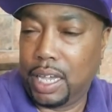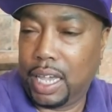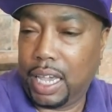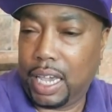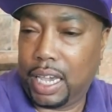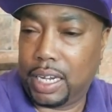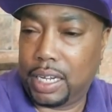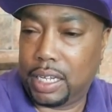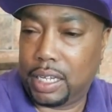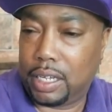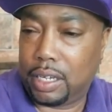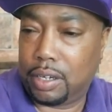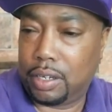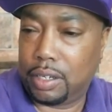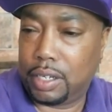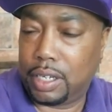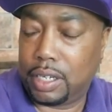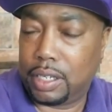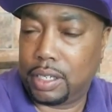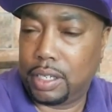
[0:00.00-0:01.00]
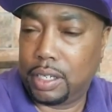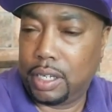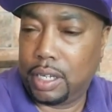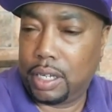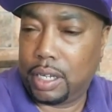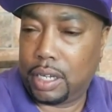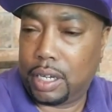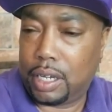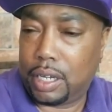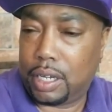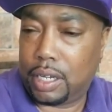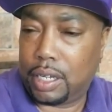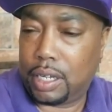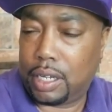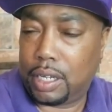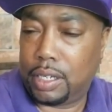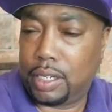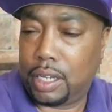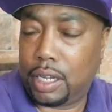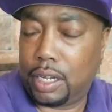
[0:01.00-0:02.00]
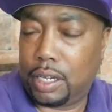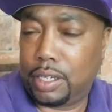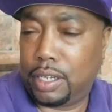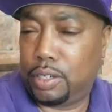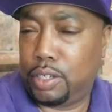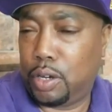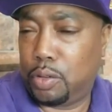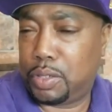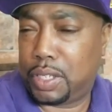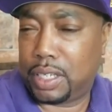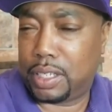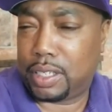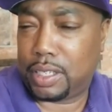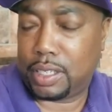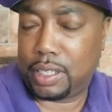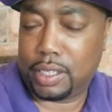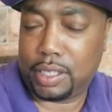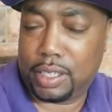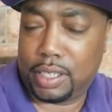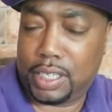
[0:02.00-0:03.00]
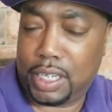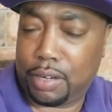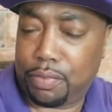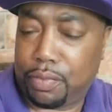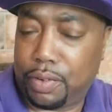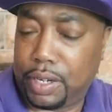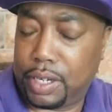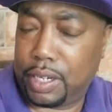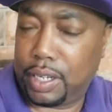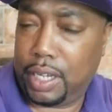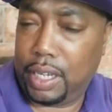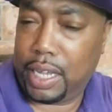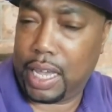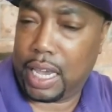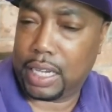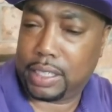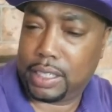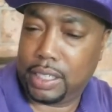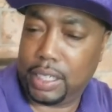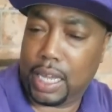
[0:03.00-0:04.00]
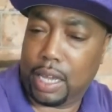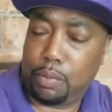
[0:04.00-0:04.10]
And on a note that's different, he actually